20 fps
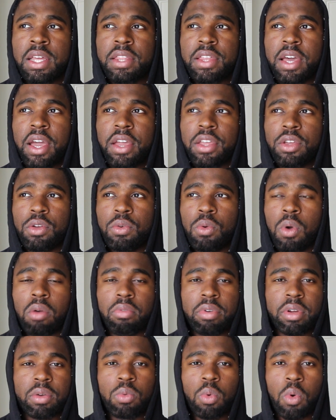that you are
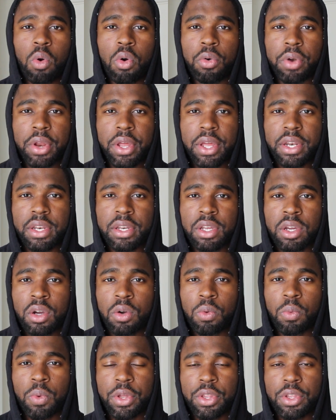rewarded
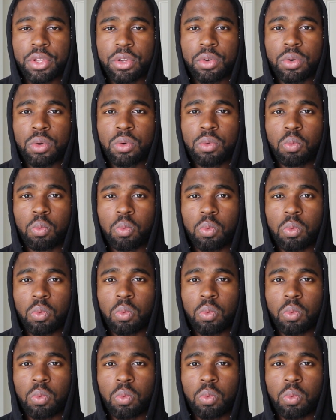when you